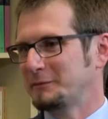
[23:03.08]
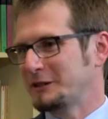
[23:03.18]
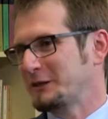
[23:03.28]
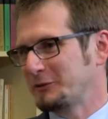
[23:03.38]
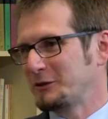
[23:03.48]

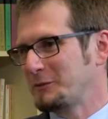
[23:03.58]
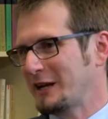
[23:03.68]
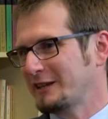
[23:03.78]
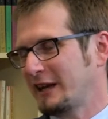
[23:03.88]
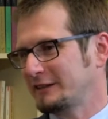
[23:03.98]
But then when you
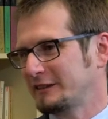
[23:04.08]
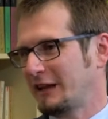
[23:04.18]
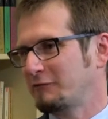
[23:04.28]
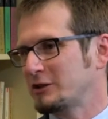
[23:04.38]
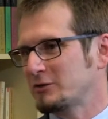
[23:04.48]
make
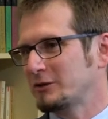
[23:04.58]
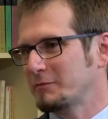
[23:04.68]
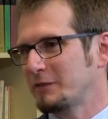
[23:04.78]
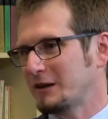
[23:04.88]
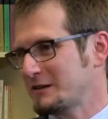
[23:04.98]
that visual
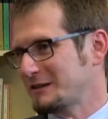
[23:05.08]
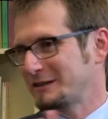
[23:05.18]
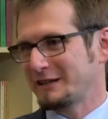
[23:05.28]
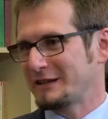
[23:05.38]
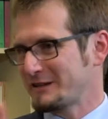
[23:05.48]

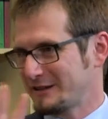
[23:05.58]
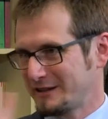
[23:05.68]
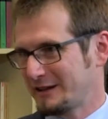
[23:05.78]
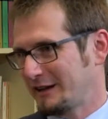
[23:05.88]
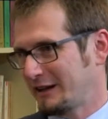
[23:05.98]
comparison, things
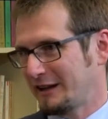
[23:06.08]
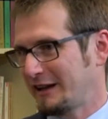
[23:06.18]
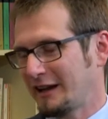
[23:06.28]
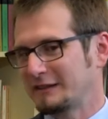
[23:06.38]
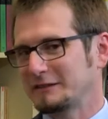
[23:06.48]

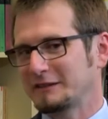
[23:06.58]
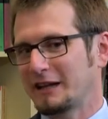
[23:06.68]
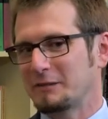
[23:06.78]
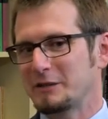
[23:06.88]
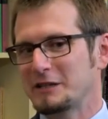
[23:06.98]
can
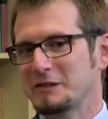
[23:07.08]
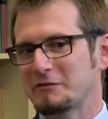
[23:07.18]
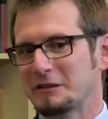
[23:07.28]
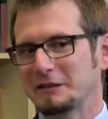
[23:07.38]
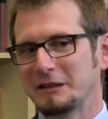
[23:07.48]
be
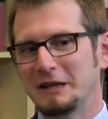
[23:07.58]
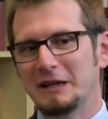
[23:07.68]
different.